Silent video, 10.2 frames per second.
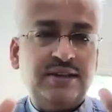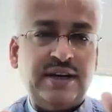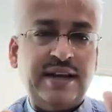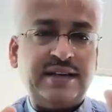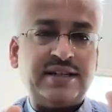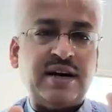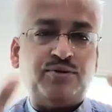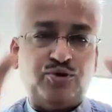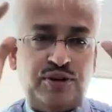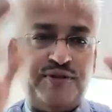The next
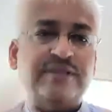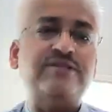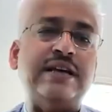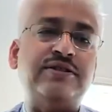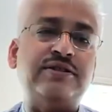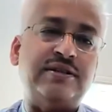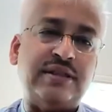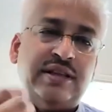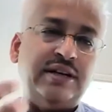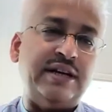comes to different
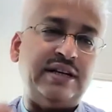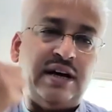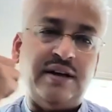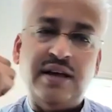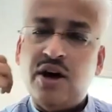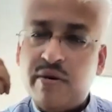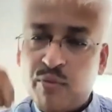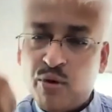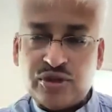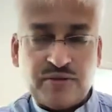sensors and the data.
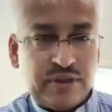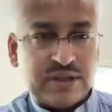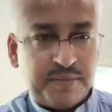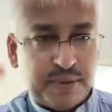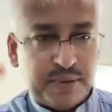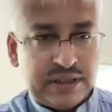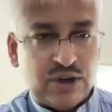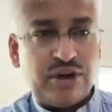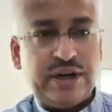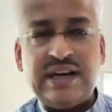Most of these companies,
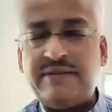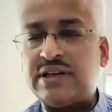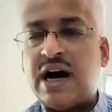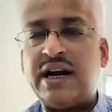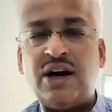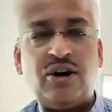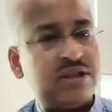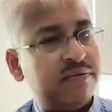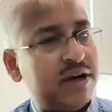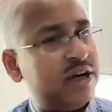they already have SCADA or
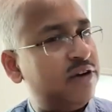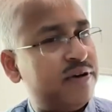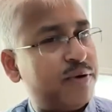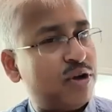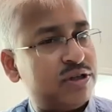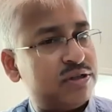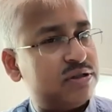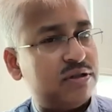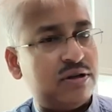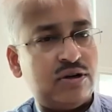some kind of a
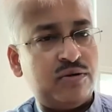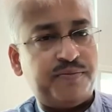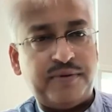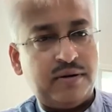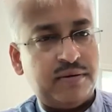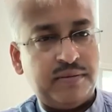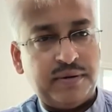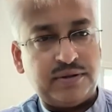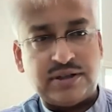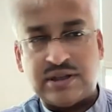process,
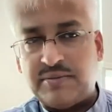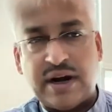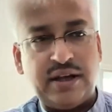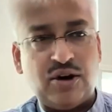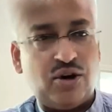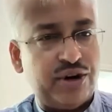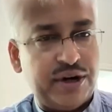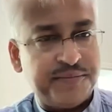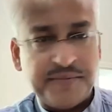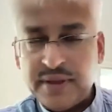system running
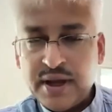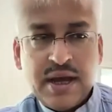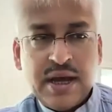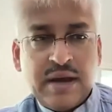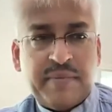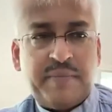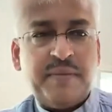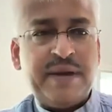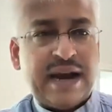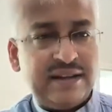already, but
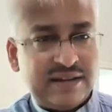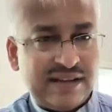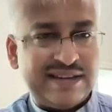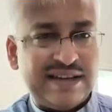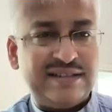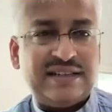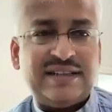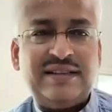maybe additional sensors.